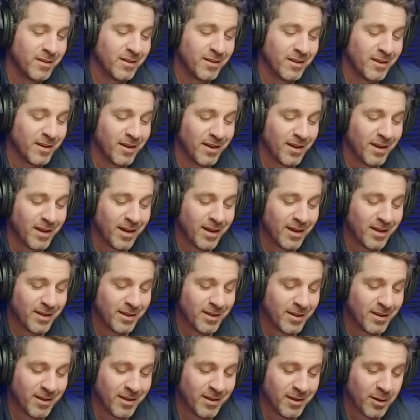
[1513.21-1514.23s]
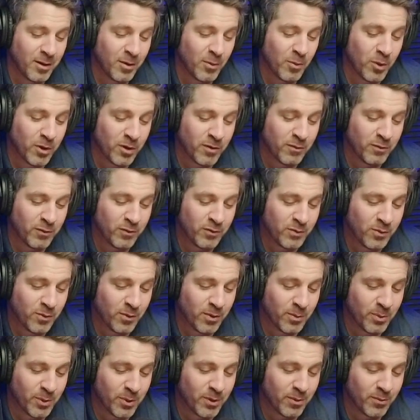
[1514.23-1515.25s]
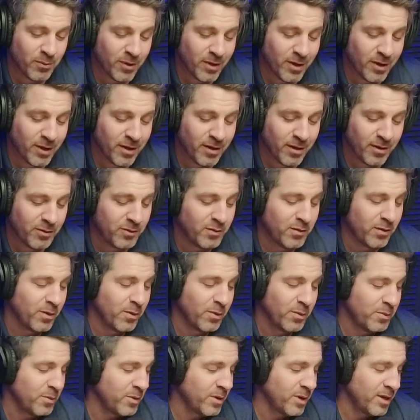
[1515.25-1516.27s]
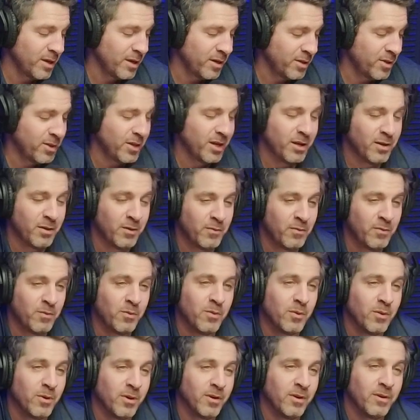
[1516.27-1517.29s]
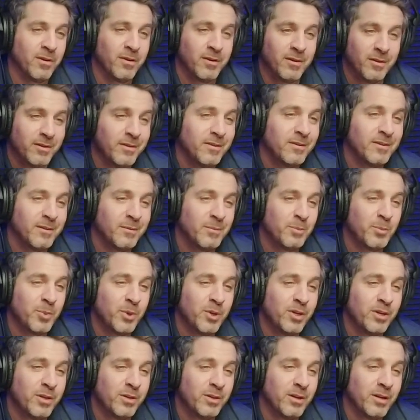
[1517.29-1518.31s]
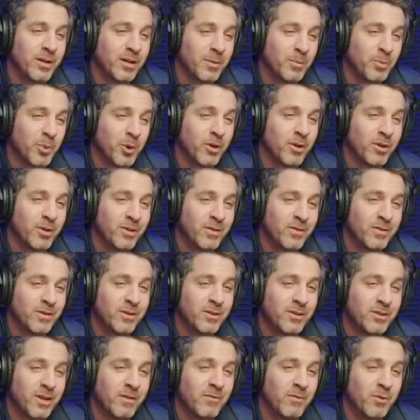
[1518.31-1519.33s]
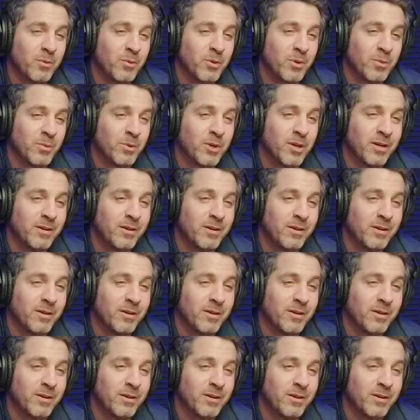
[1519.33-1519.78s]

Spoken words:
and a wonderful story being written here. So thank you for being part of this endeavor with me.